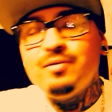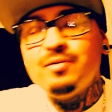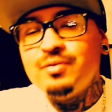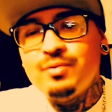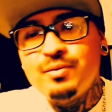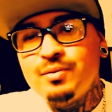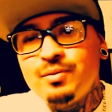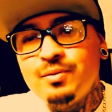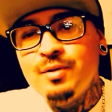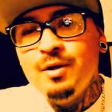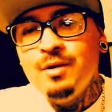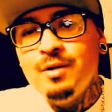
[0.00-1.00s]
like,
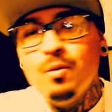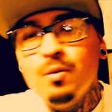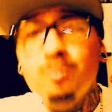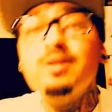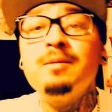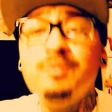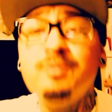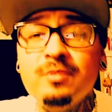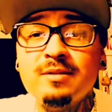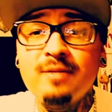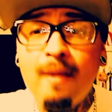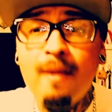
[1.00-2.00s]
your world comes
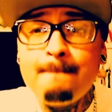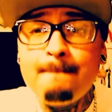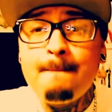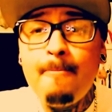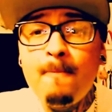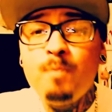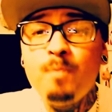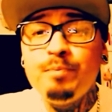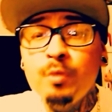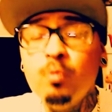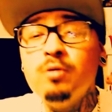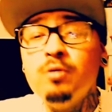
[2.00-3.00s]
to a stop.
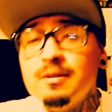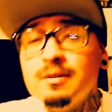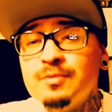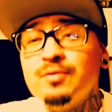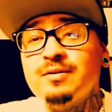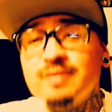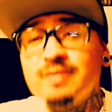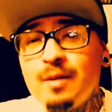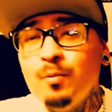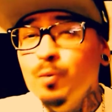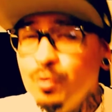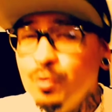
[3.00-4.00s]
Your world comes to a
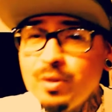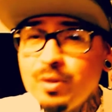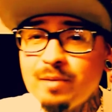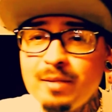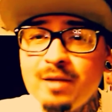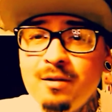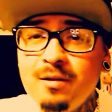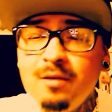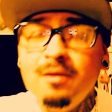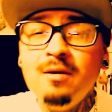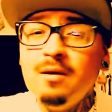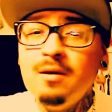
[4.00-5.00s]
stop real quick, man.
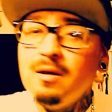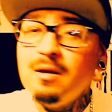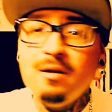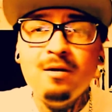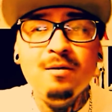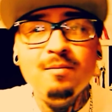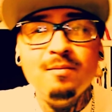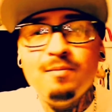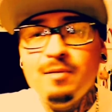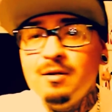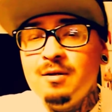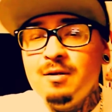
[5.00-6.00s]
And
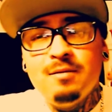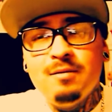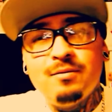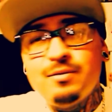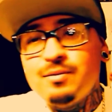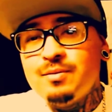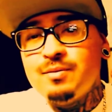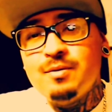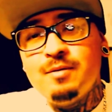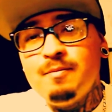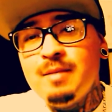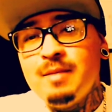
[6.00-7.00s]

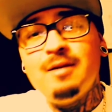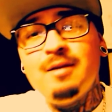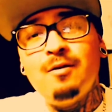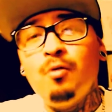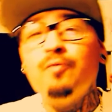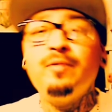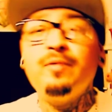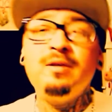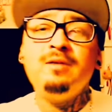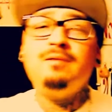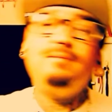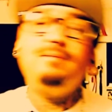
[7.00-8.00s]
man,
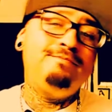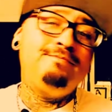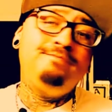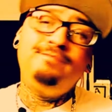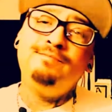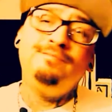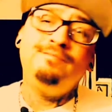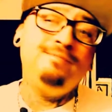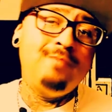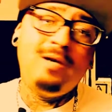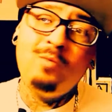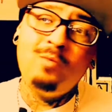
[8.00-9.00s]
hopefully,
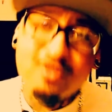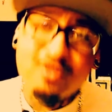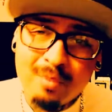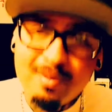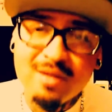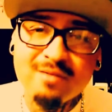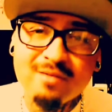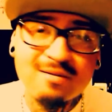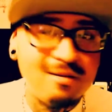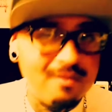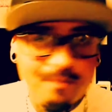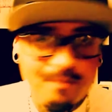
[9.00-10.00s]
I wish them the
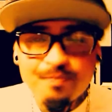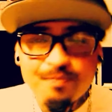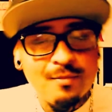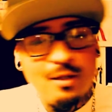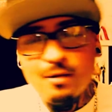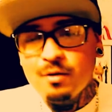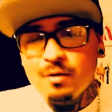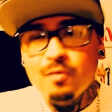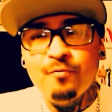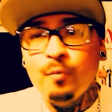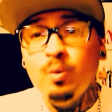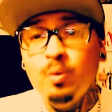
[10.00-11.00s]
best. And
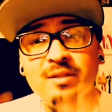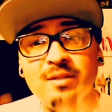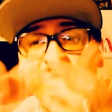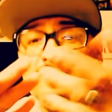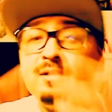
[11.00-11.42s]
for what they